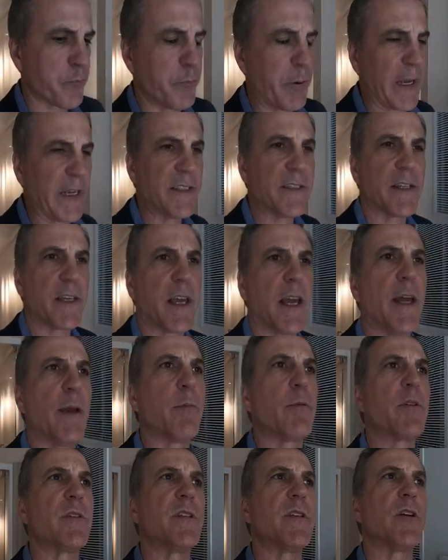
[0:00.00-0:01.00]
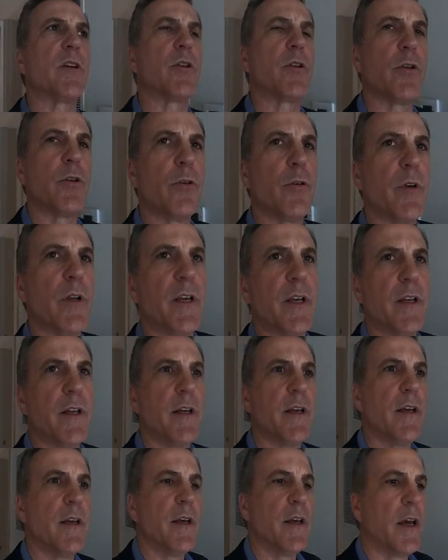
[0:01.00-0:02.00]
Basic cable is
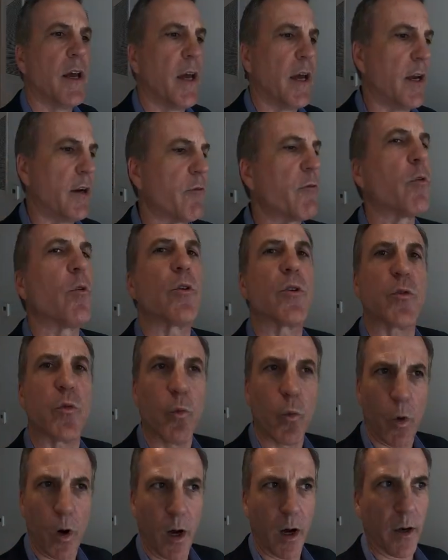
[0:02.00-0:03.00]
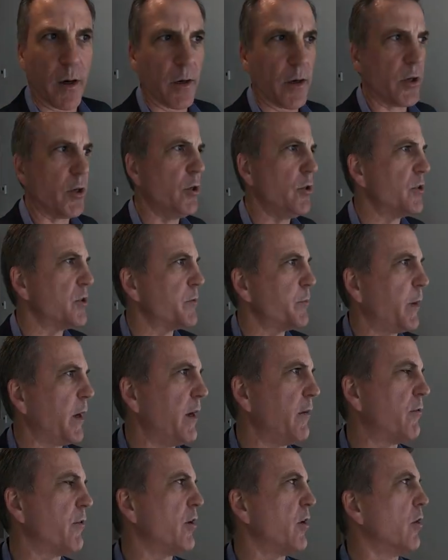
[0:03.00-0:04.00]
included, and of course water. You just
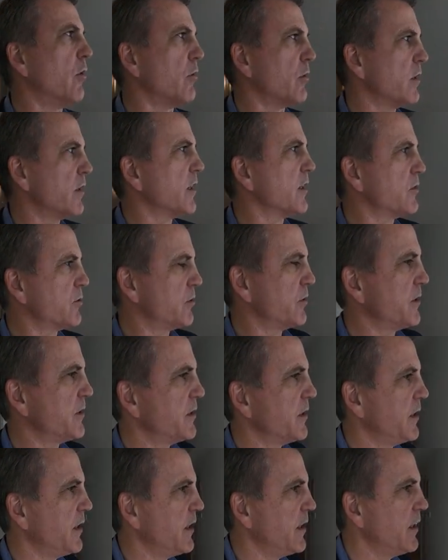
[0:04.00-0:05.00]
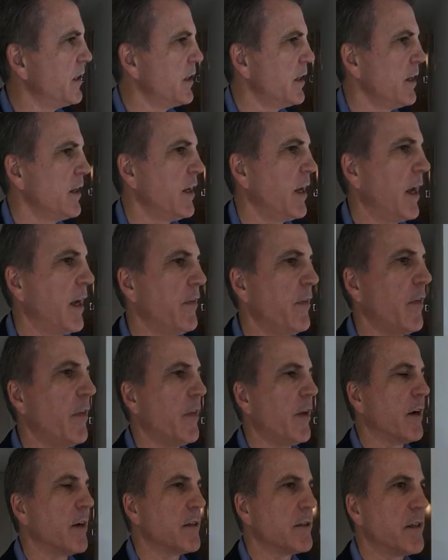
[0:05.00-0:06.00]
pay for your own electricity. And then
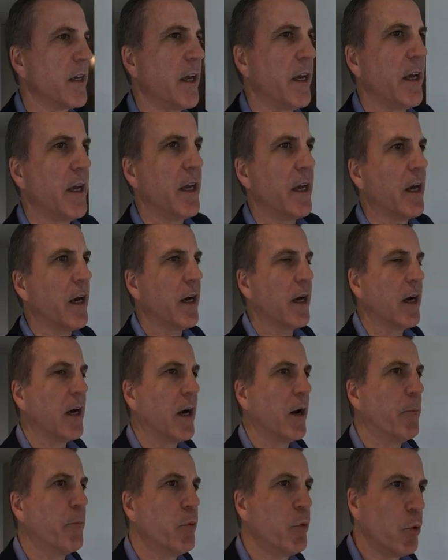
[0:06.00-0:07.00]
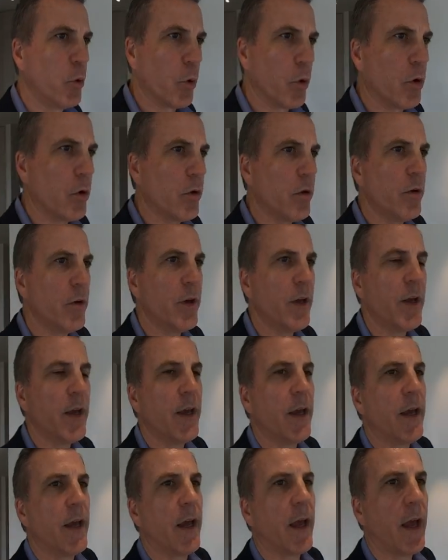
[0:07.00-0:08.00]
there's a pool
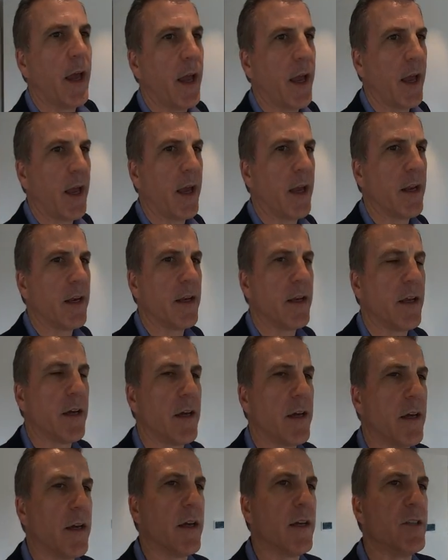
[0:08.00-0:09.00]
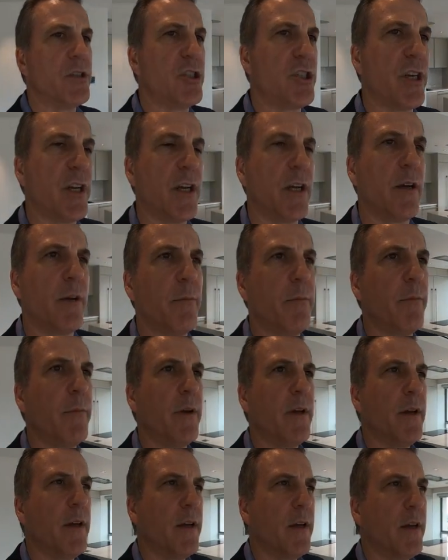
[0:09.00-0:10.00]
and a
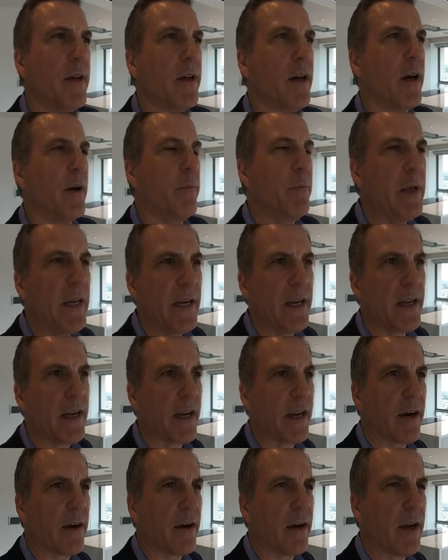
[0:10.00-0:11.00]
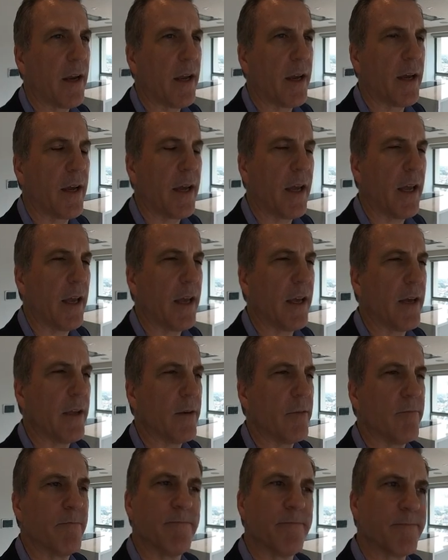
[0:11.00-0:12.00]
gym, a meeting area,
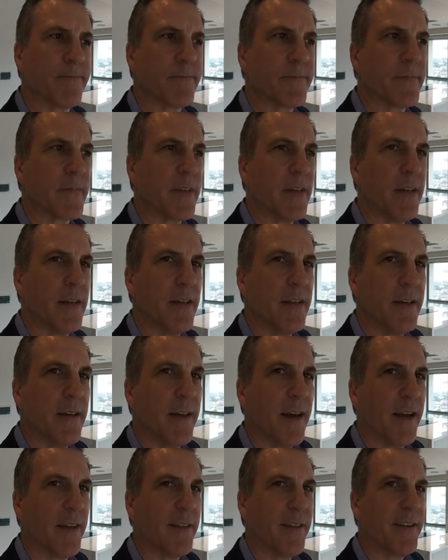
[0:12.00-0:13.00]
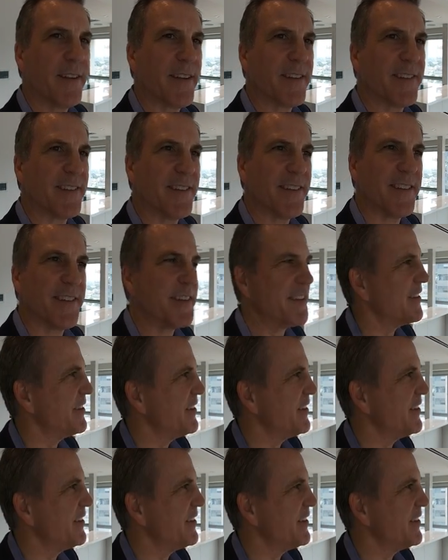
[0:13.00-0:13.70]
and I think that's it.